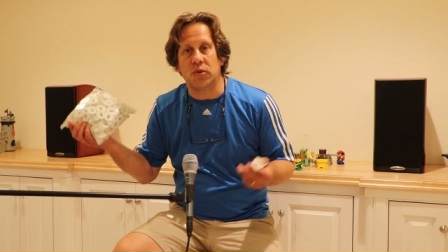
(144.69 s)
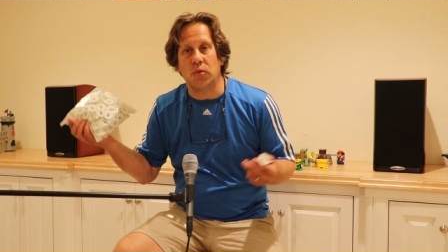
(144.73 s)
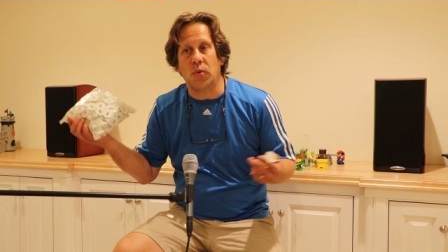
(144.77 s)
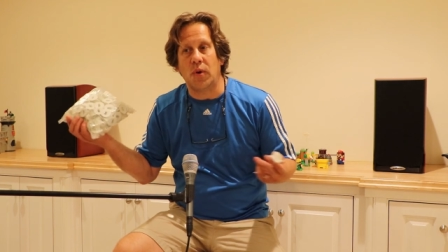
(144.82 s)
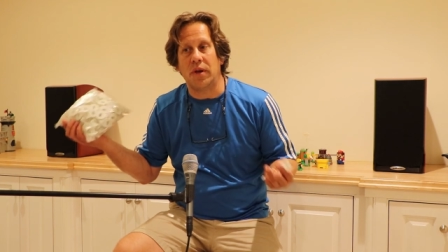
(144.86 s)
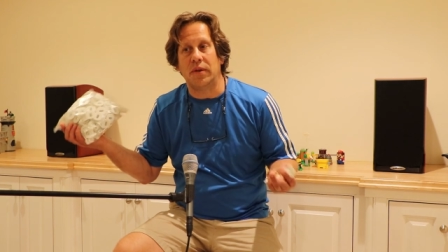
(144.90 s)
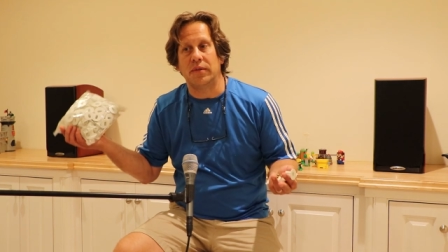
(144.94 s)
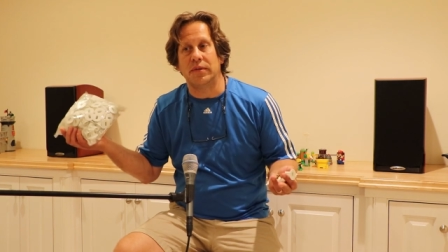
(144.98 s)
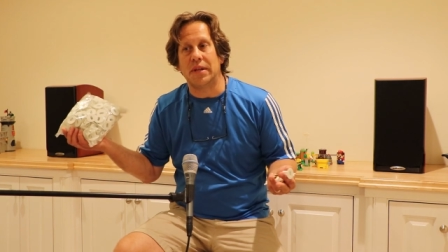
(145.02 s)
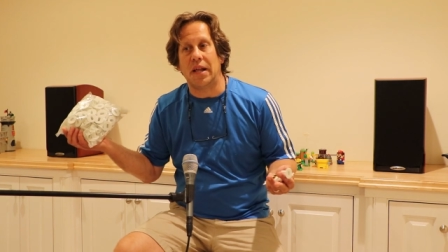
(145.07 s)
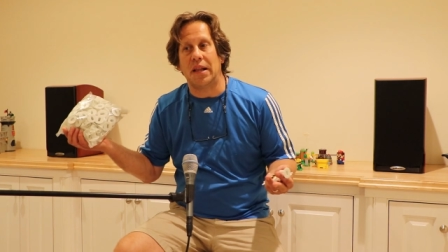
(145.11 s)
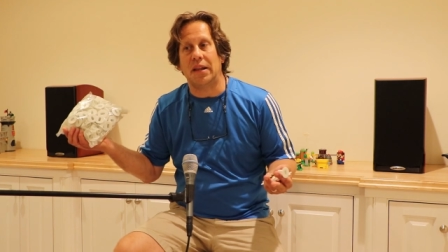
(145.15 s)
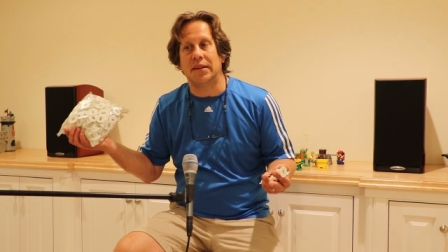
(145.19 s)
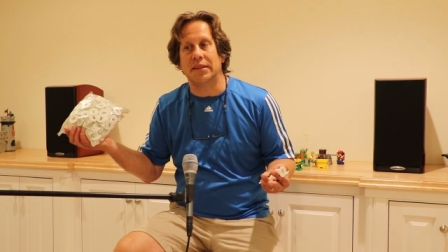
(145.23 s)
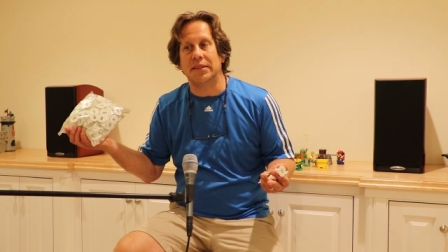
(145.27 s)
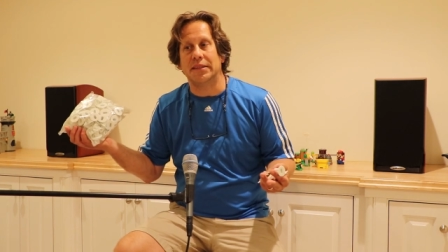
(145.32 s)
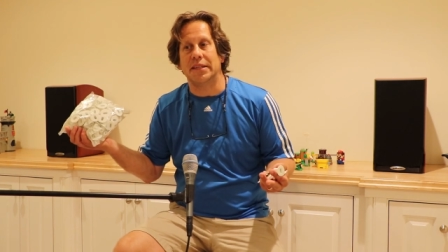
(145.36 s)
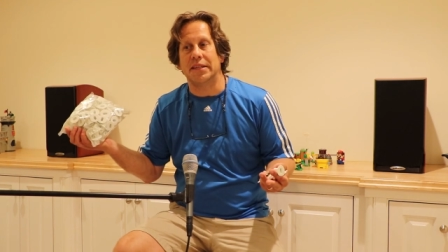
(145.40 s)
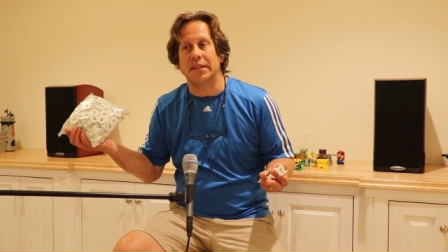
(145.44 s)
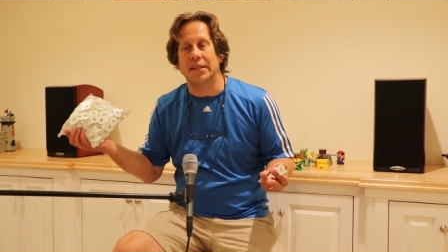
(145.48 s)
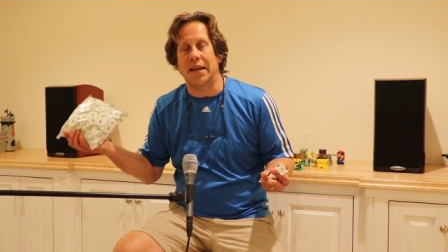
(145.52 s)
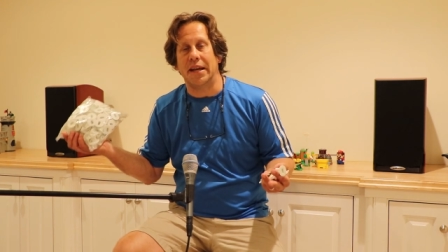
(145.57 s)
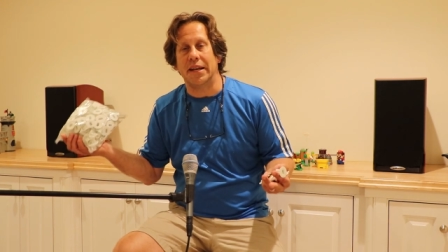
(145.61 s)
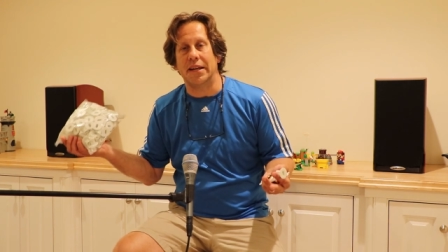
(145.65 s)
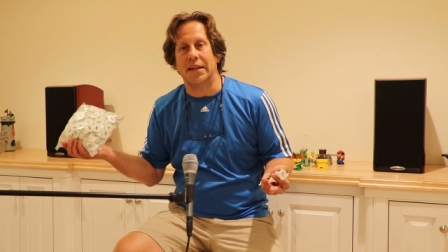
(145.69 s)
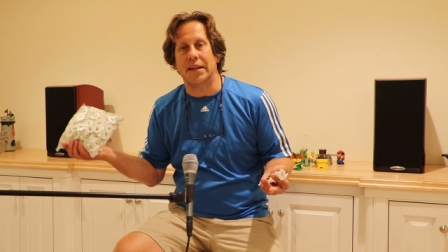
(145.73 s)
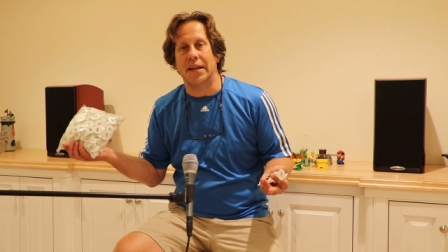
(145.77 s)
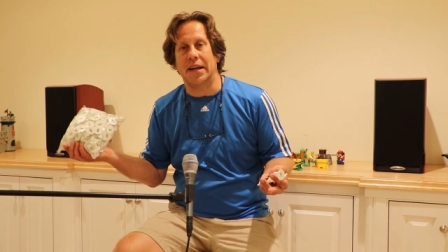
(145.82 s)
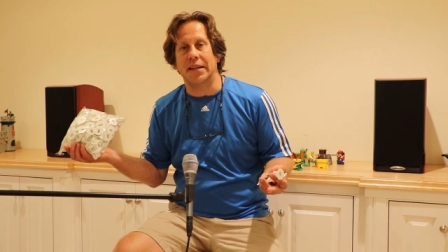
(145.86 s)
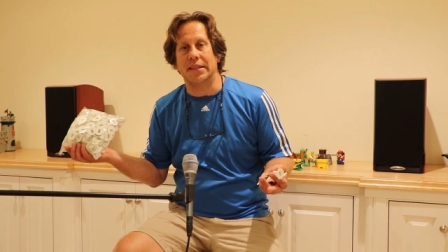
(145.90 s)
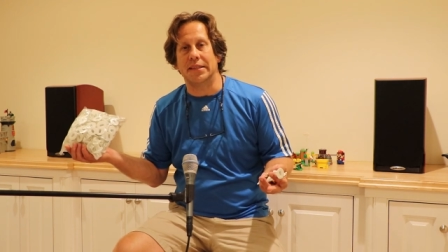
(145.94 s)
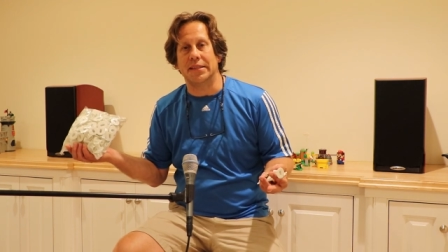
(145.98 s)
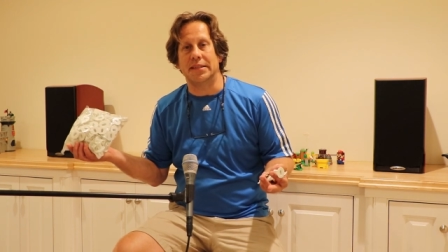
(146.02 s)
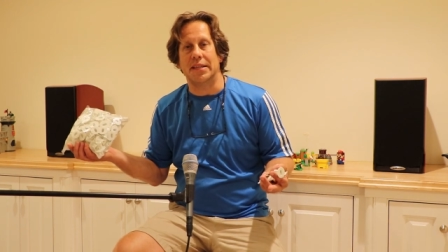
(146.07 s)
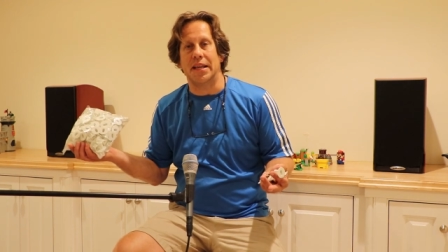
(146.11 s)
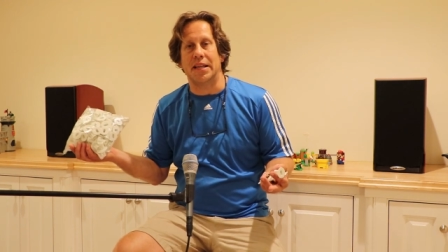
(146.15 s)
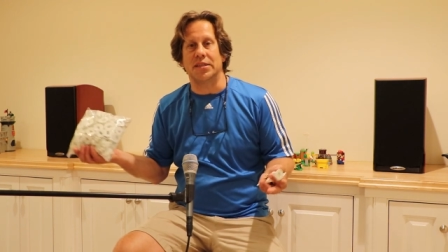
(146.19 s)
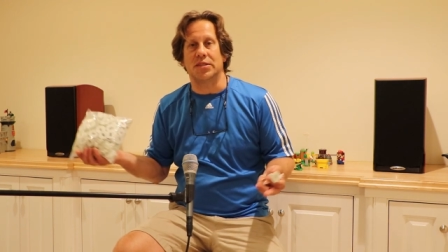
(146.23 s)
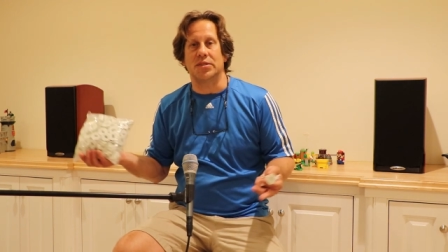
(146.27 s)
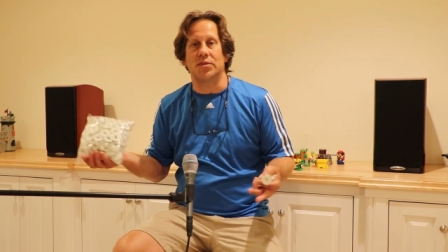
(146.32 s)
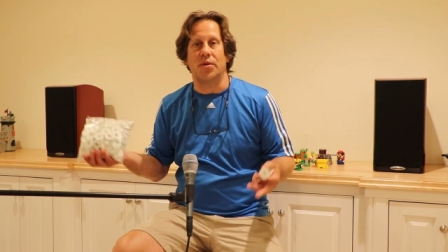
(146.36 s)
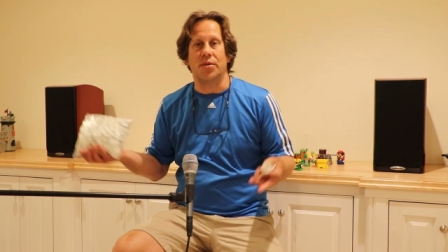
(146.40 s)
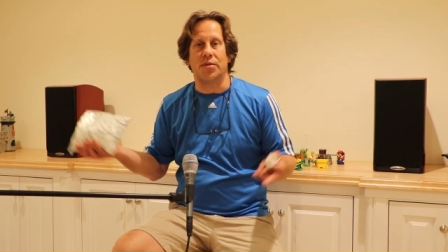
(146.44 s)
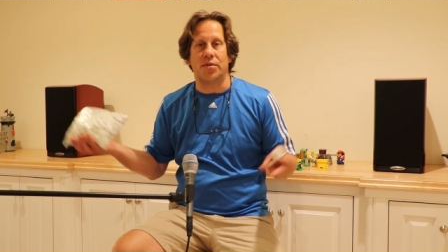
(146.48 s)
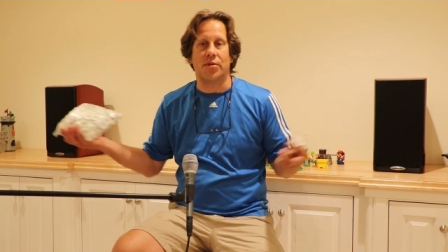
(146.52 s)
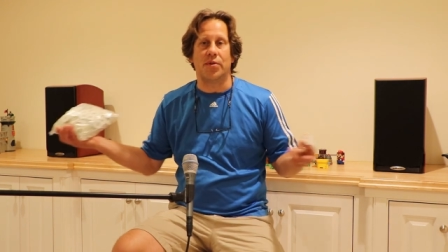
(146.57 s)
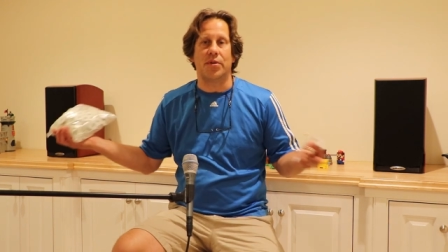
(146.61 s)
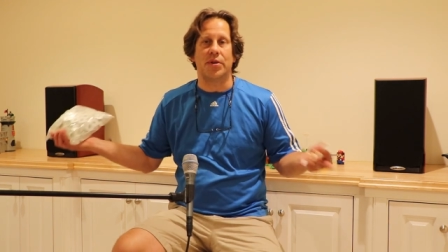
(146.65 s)
twelve dollars and ninety-nine cents
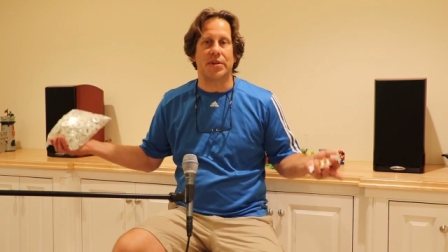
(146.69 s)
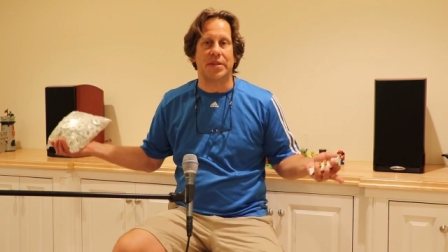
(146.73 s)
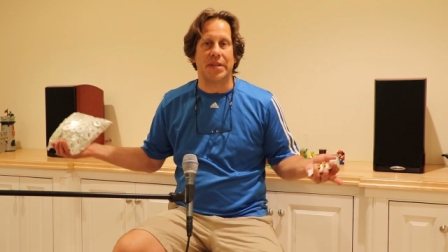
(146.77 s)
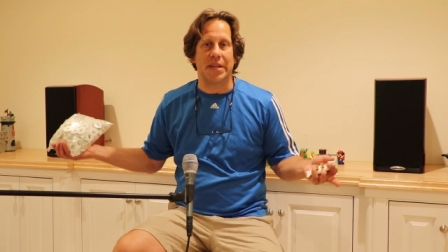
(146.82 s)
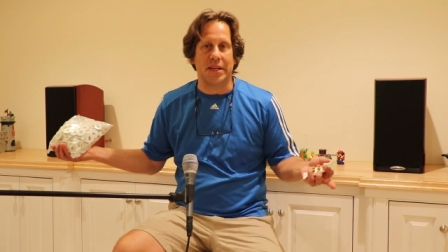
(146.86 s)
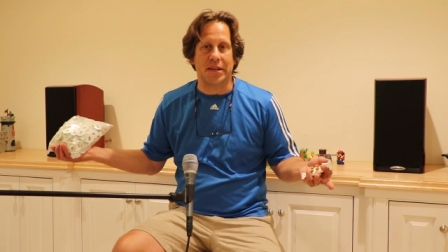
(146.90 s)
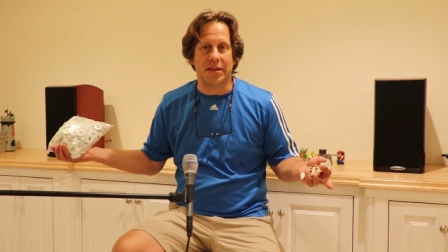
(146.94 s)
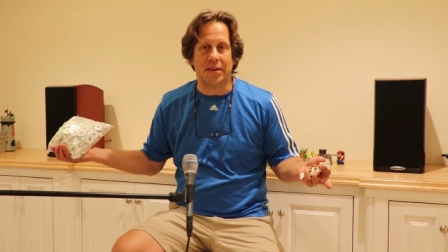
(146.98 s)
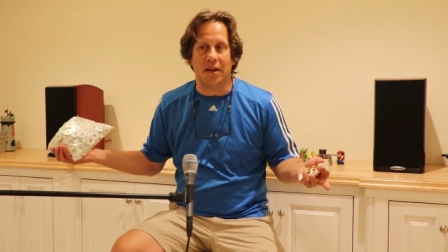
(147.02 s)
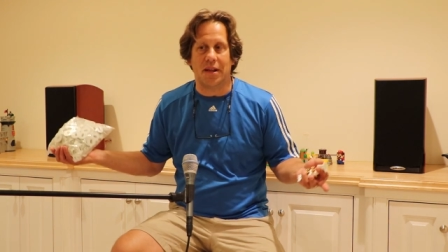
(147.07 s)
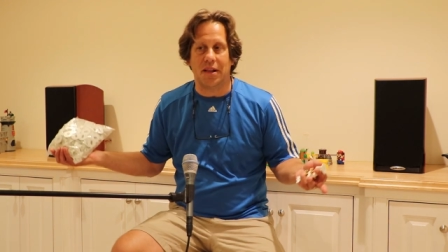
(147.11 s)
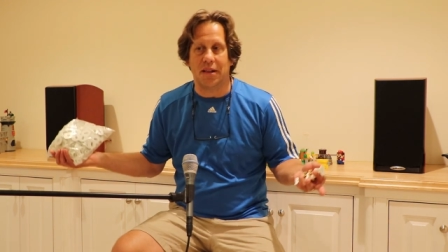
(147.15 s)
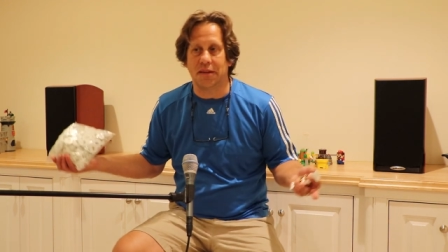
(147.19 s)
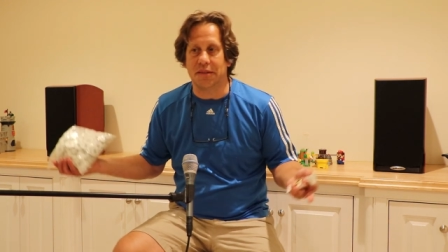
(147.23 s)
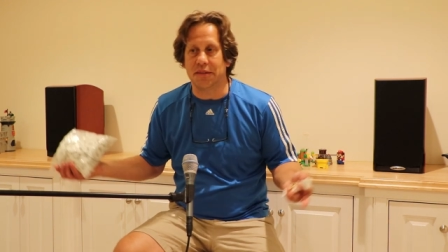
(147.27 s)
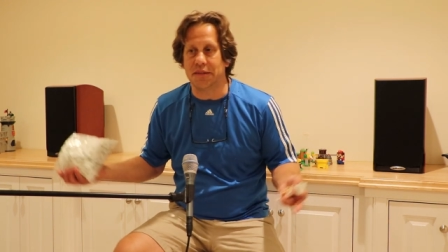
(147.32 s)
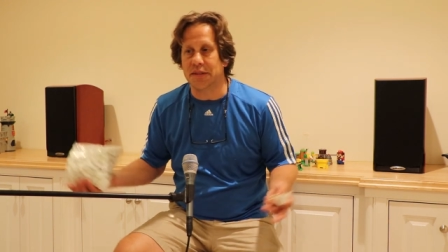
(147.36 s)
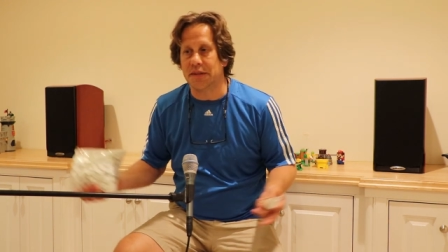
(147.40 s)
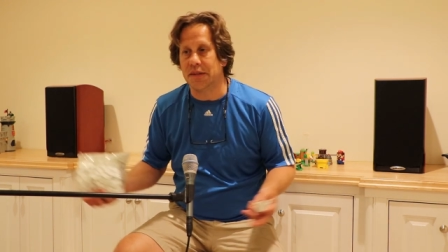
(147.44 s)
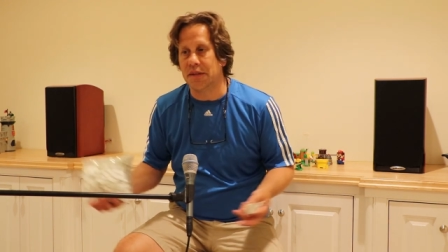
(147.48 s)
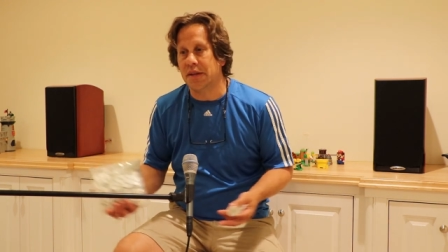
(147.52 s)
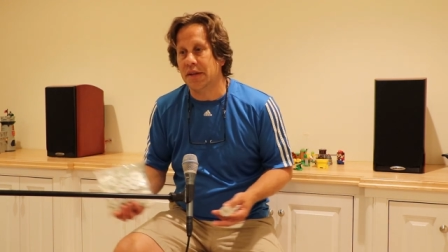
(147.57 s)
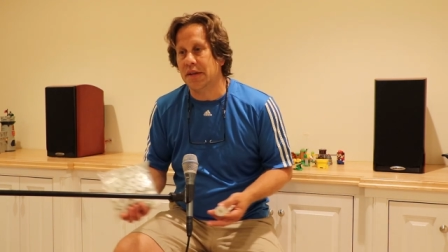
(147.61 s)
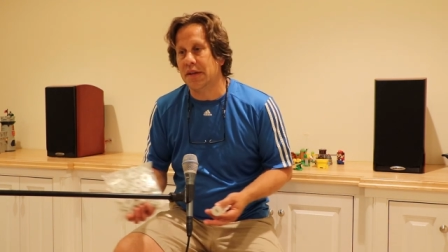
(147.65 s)
or thirteen dollars.